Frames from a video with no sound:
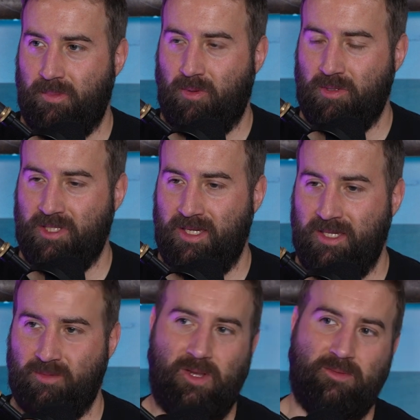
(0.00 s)
the
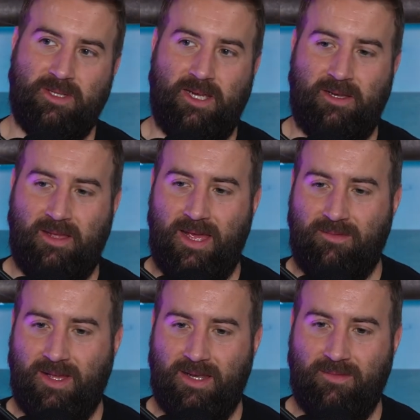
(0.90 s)
Portuguese, when I was there, they
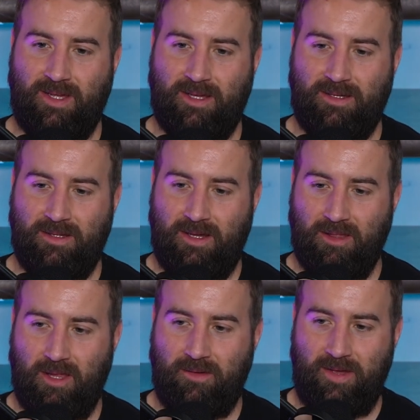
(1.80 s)
have kind of like a
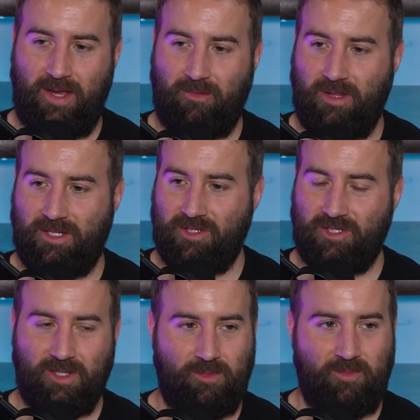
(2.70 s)
love-hate
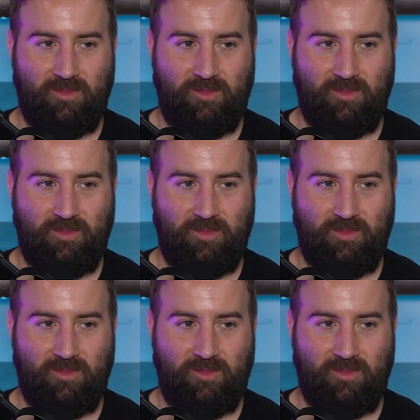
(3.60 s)
relationship with